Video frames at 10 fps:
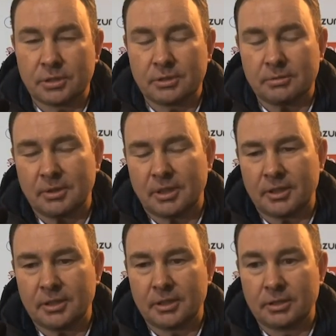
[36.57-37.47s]
And I
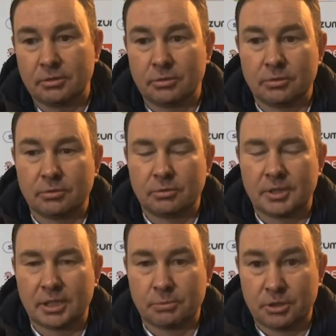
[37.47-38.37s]
think that
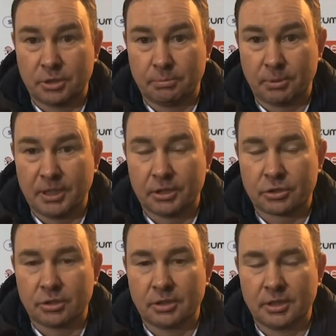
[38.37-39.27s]
testament to the
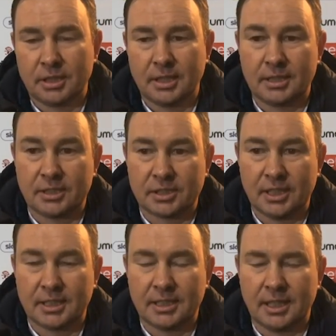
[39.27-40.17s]
players in the
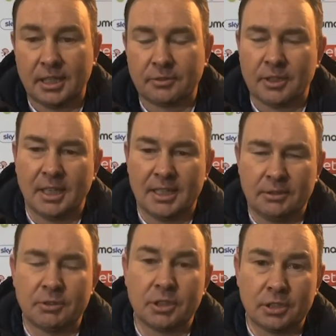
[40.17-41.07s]
second half, and
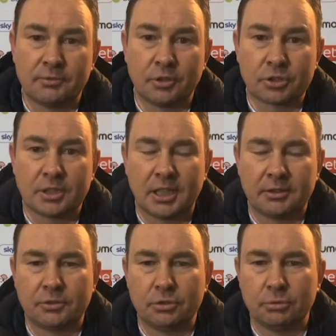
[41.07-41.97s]
even in the first
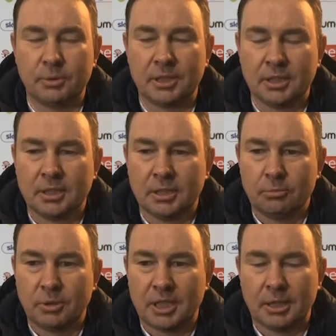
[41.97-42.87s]
half, we
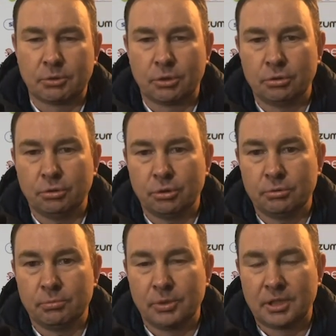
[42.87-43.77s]
kept on
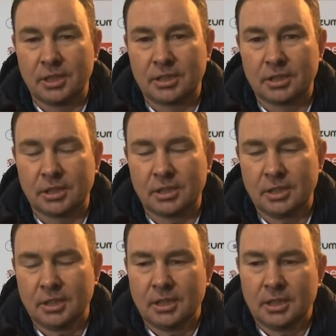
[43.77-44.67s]
going. We created
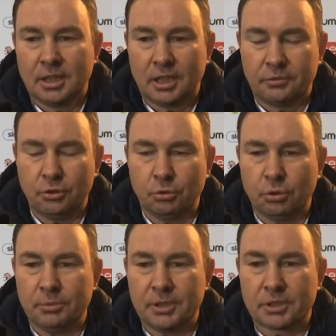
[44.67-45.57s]
a few
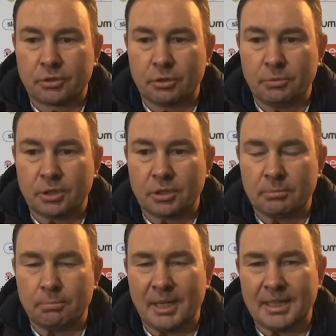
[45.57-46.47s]
openings. I thought we could have
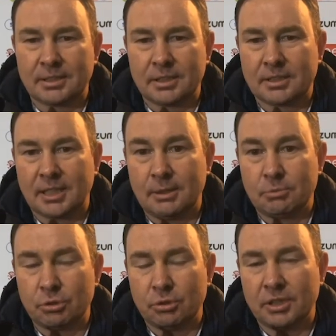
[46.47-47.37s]
done better at
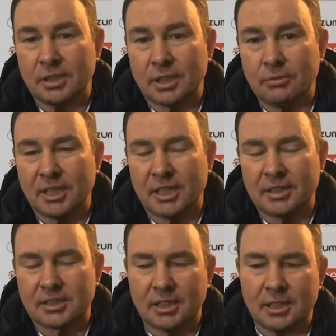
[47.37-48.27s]
times, in and around
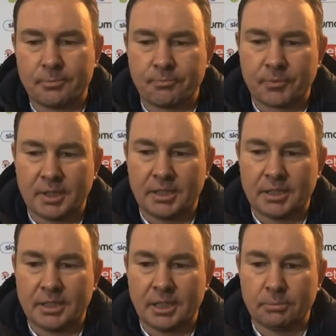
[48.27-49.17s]
that
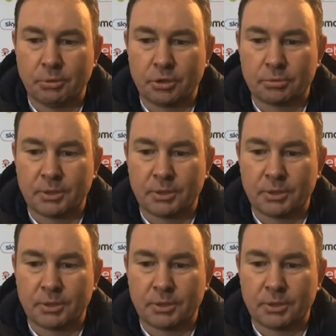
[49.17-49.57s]
18-yard box.